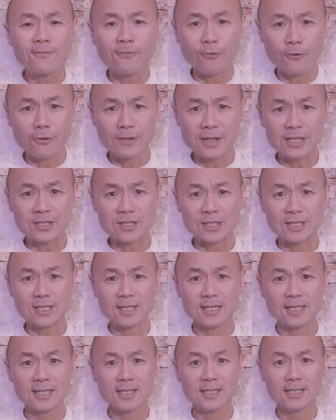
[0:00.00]
for this.
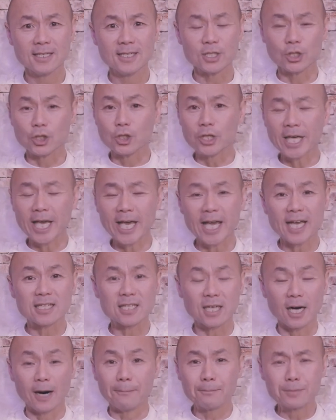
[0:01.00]
You can't
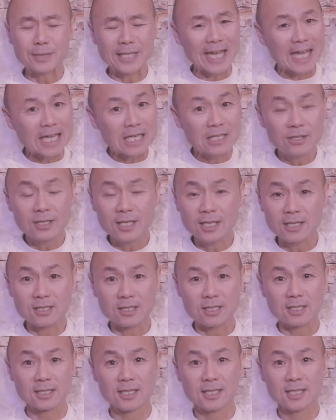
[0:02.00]
obtain
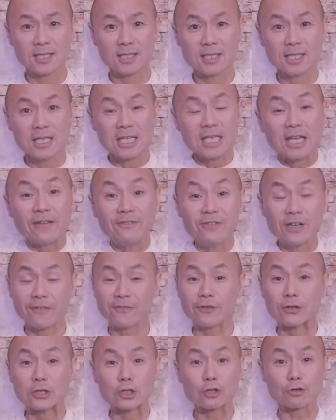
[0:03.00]
this. Even if
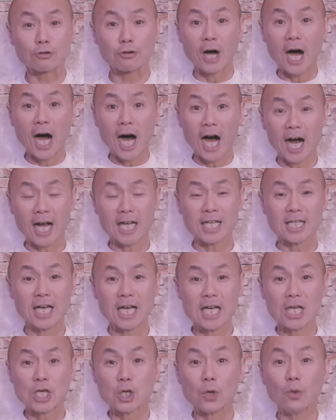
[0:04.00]
you tried,
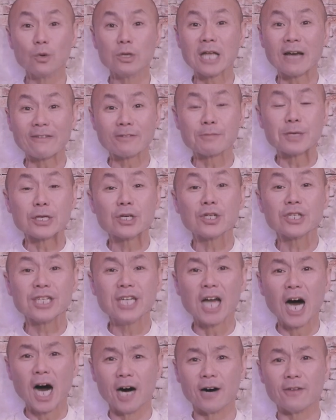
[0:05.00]
you will never be good
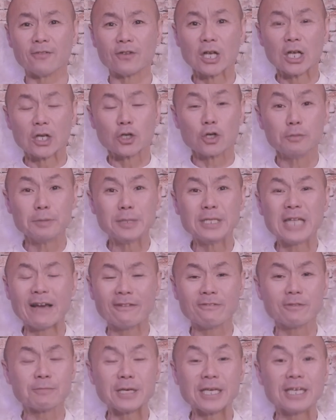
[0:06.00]
enough. You will
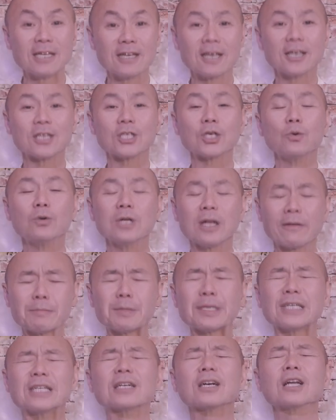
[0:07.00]
never
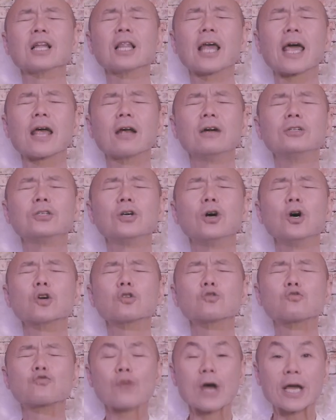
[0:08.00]
be declared
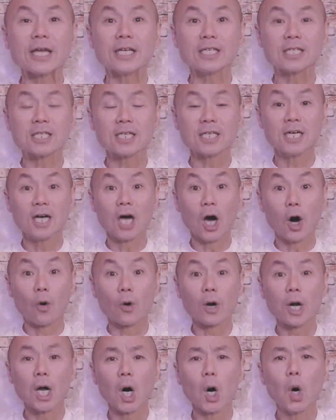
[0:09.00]
right
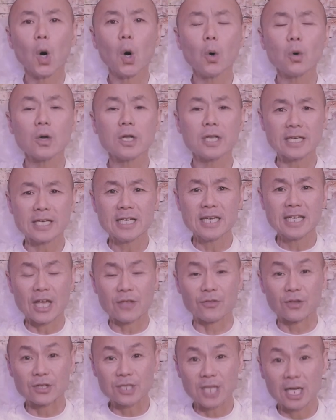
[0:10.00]
or holy
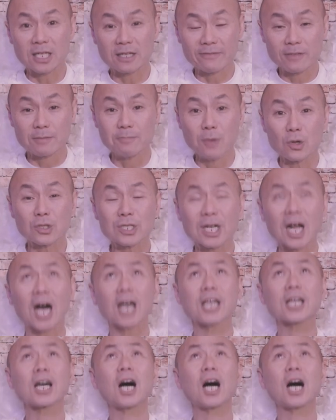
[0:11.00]
in the sight of the Most High